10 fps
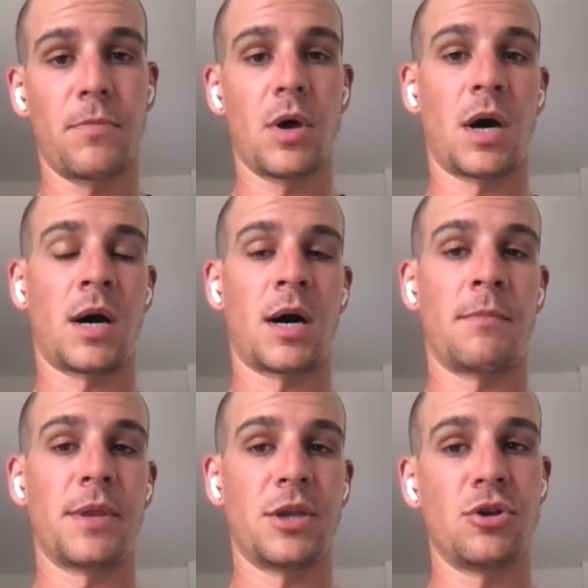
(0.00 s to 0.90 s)

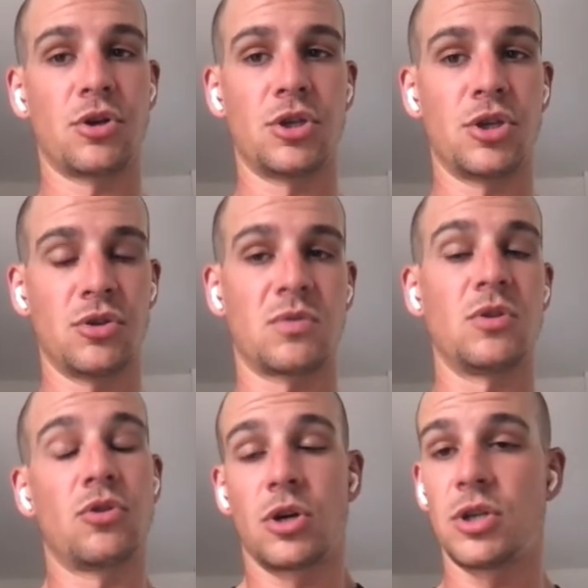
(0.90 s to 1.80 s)
And you could use
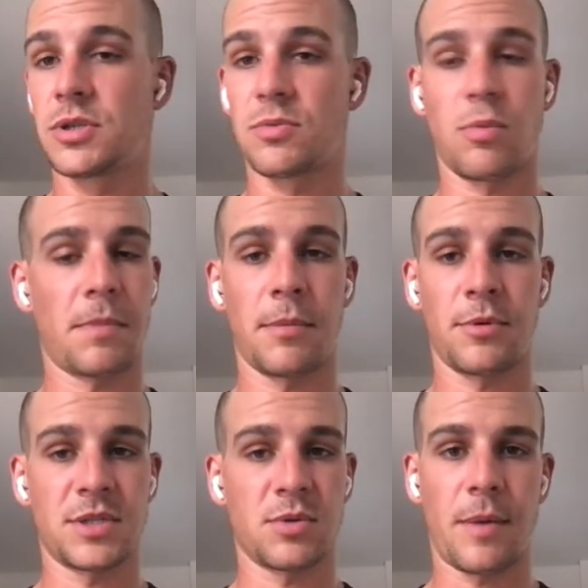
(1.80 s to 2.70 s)
Bubble
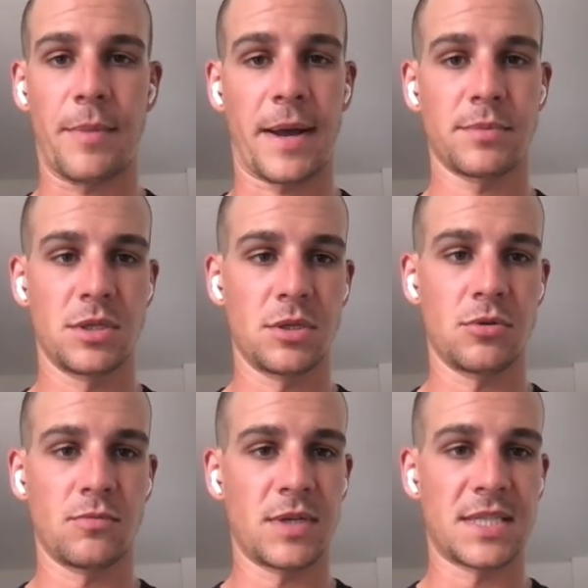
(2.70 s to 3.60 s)
as a web app
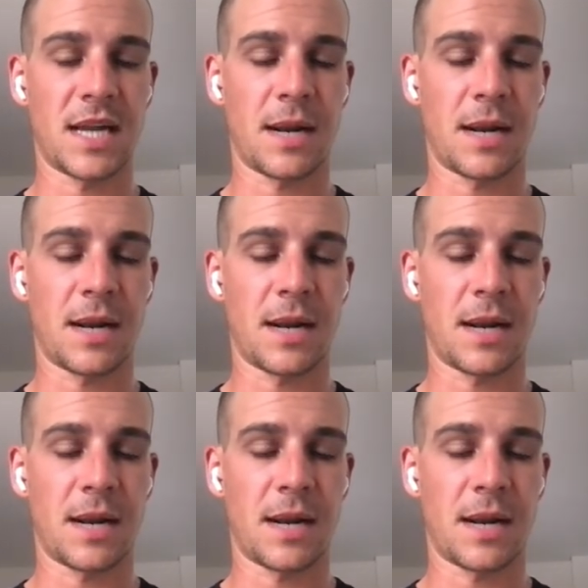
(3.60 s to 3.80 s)
to reset a